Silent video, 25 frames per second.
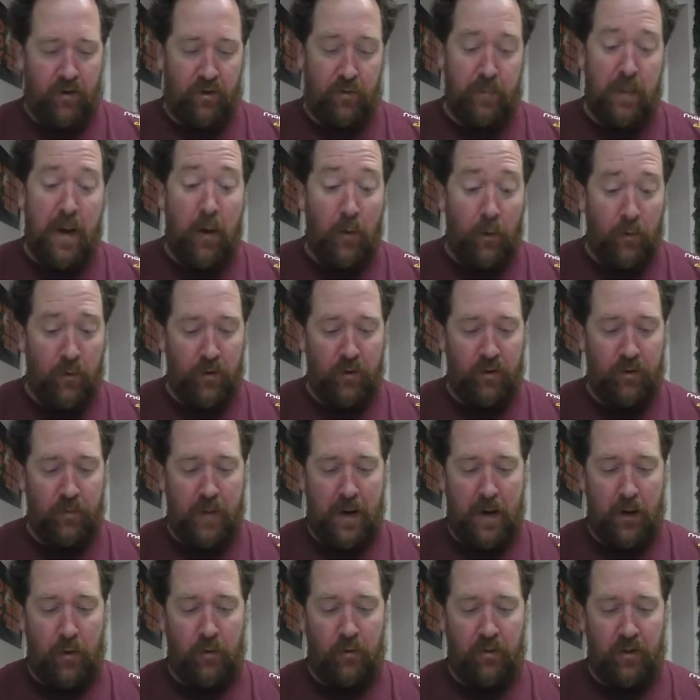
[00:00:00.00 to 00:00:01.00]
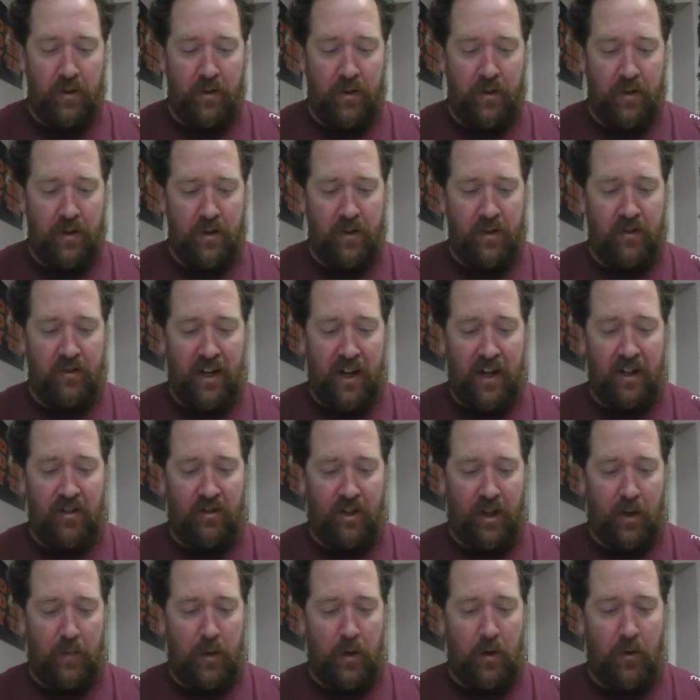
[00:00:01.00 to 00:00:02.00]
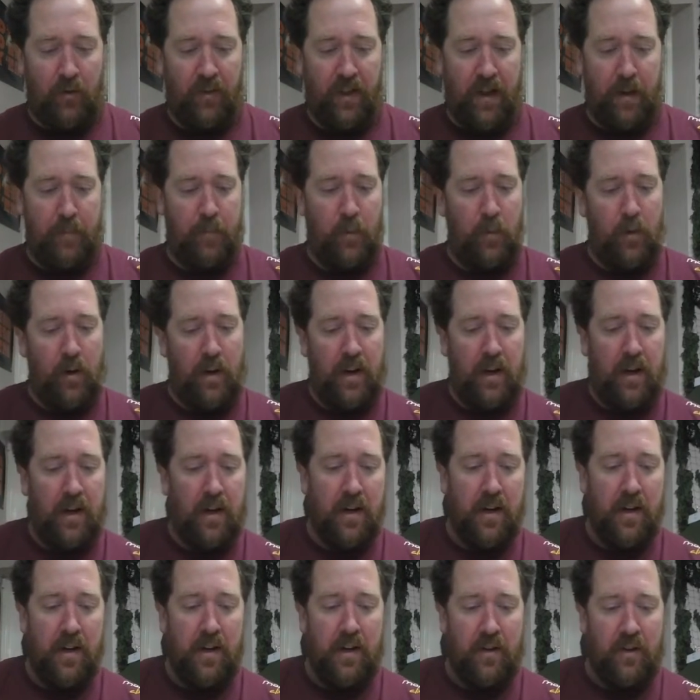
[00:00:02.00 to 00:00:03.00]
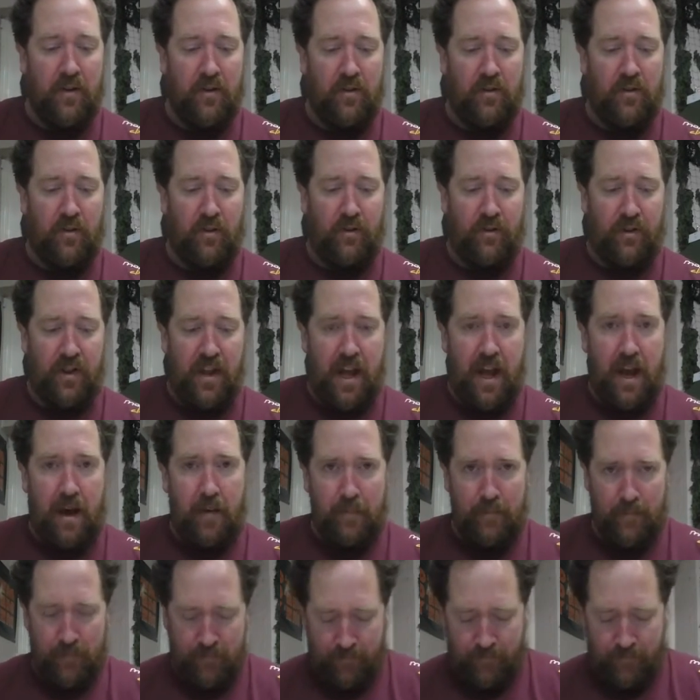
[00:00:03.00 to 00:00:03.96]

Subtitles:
smells and the taste coming off that boilie just there.